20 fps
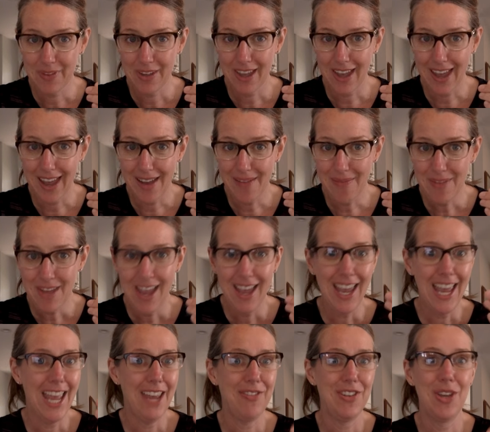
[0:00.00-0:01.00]
Okay,
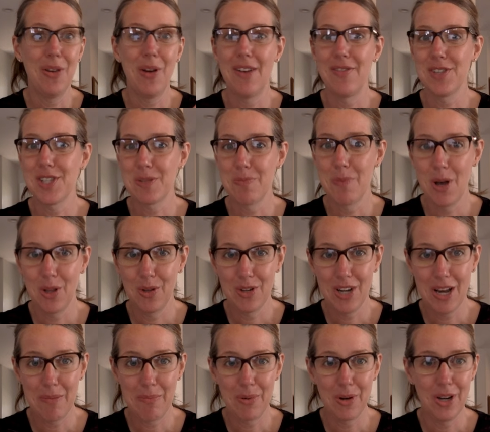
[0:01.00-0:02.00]
if you have a smaller
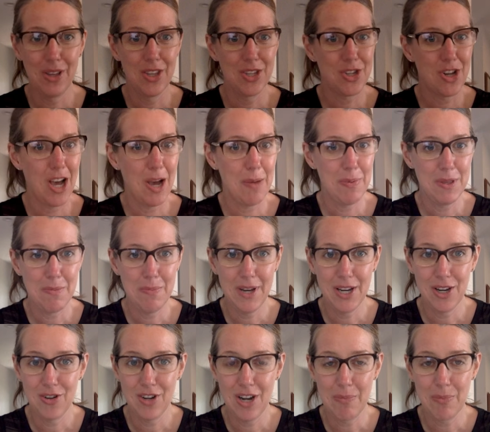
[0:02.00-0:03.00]
number on the top and a
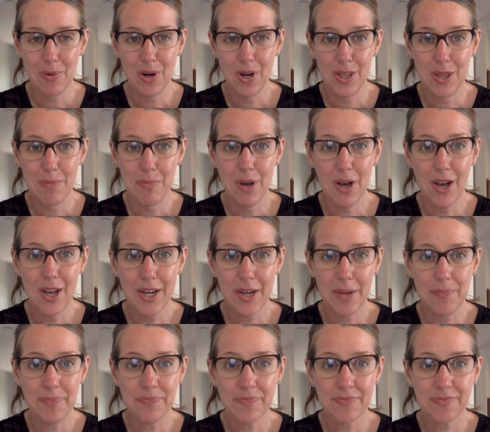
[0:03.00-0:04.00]
bigger number on the
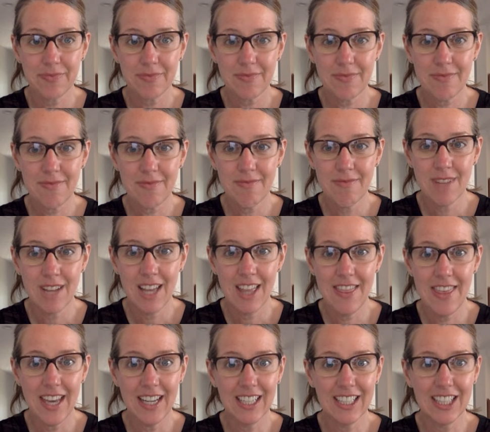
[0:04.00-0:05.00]
bottom,
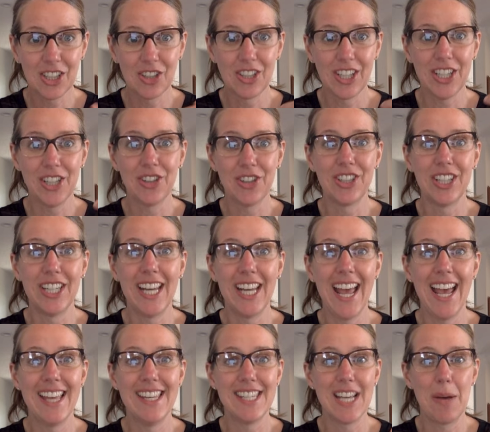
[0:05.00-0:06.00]
then clearly you're going to
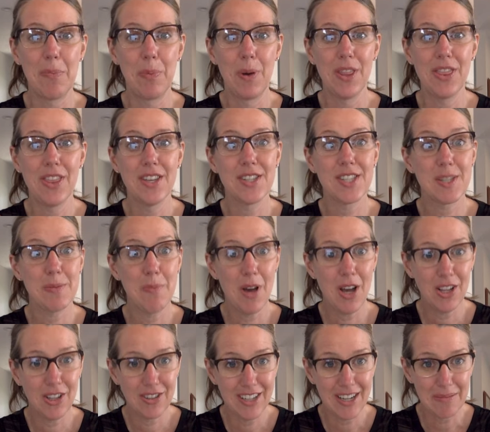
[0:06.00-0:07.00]
end up with a
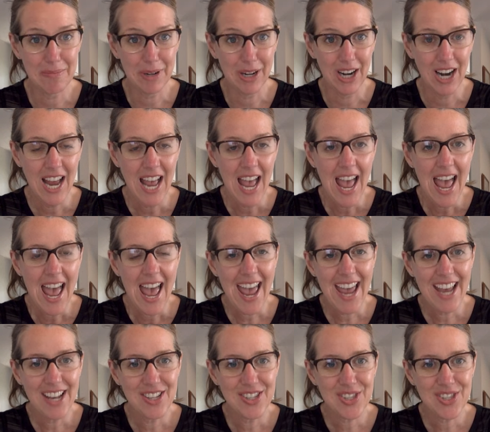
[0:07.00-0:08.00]
smaller number.
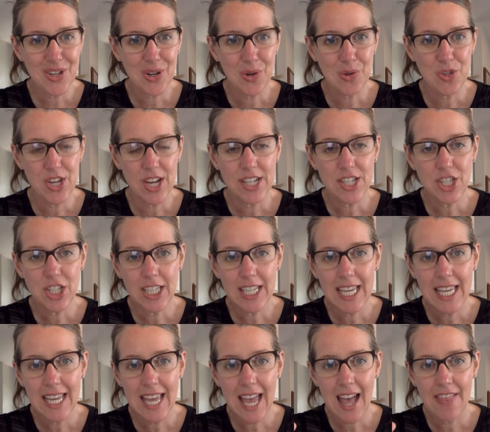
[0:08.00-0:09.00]
And so just
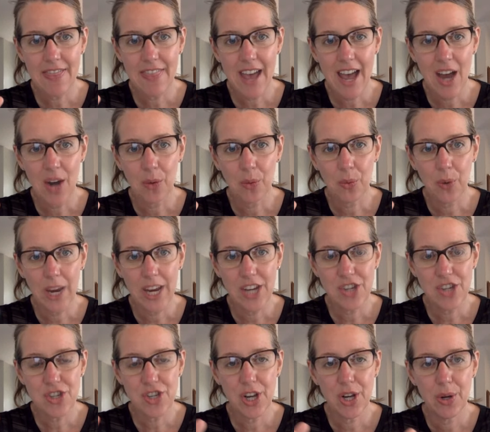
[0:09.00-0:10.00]
looking at that
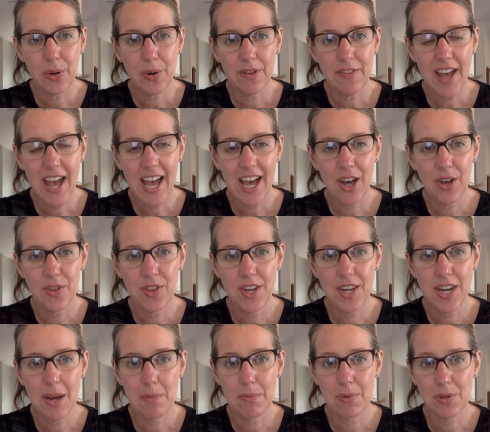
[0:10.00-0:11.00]
ratio of how the
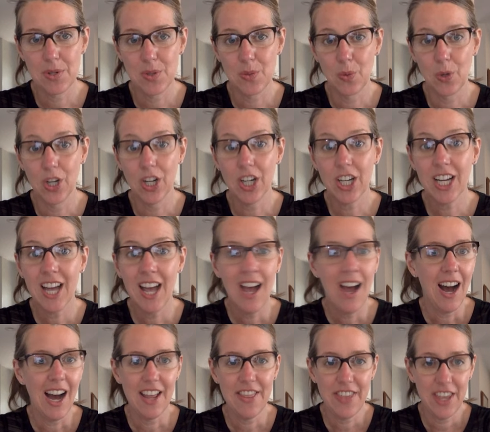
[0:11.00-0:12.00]
numbers work,
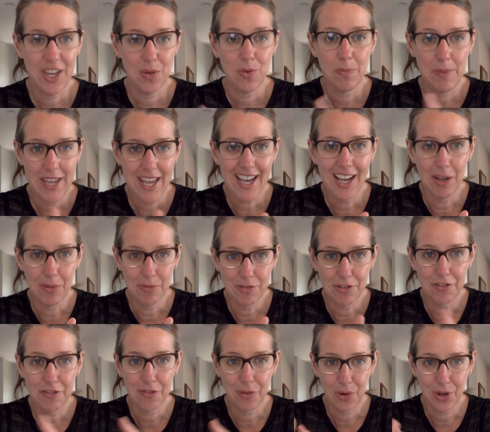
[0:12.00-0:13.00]
I think will be
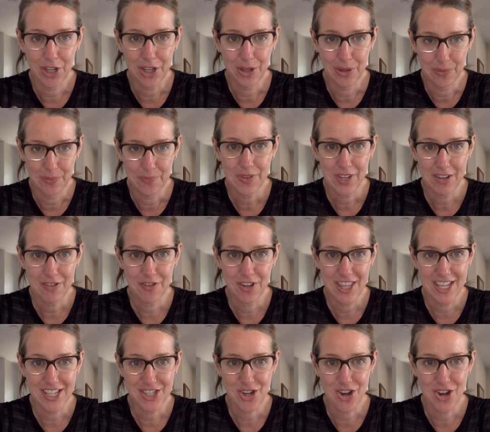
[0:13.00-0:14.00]
helpful for you for
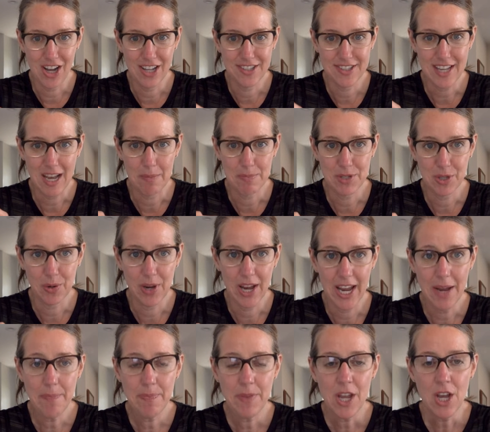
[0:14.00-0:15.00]
this concept,
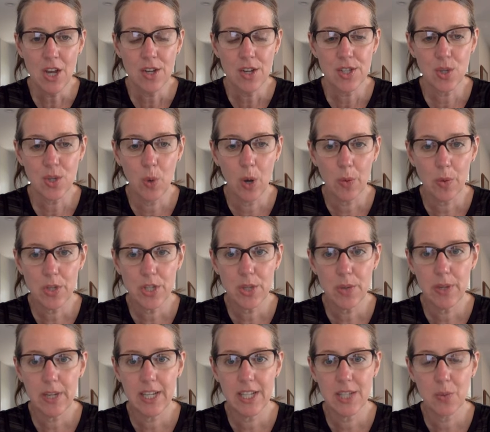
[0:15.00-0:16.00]
okay? So what we're
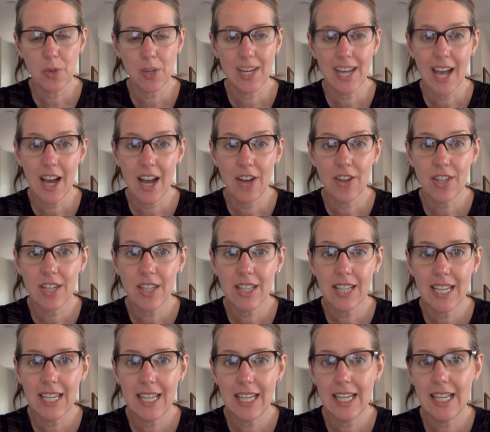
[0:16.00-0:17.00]
doing is we're
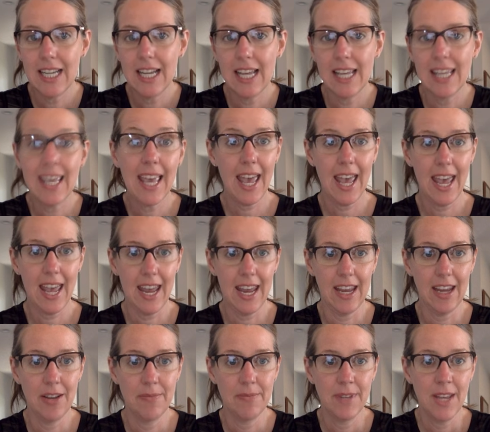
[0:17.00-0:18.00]
calculating
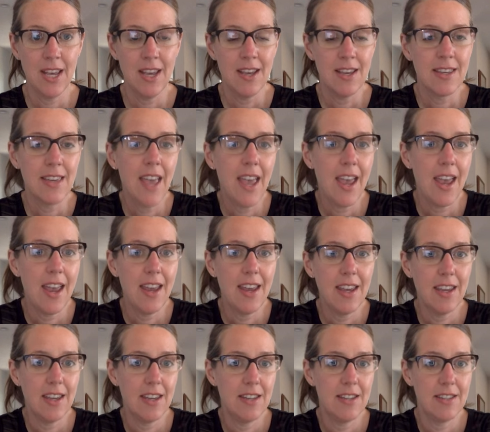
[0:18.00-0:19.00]
K. K
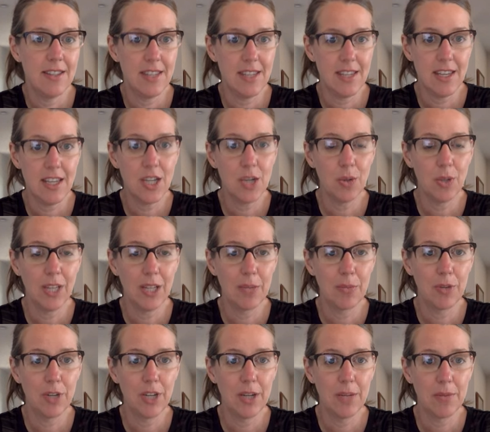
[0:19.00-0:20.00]
is the
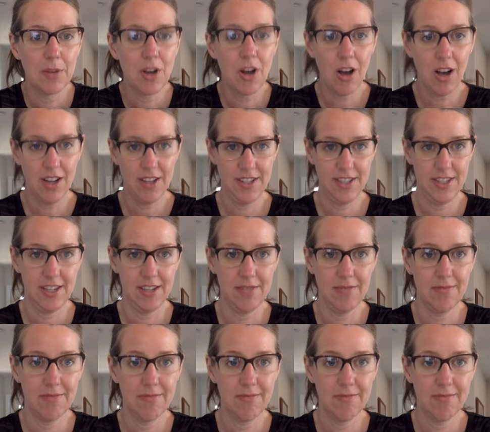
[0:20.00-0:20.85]
equilibrium constant.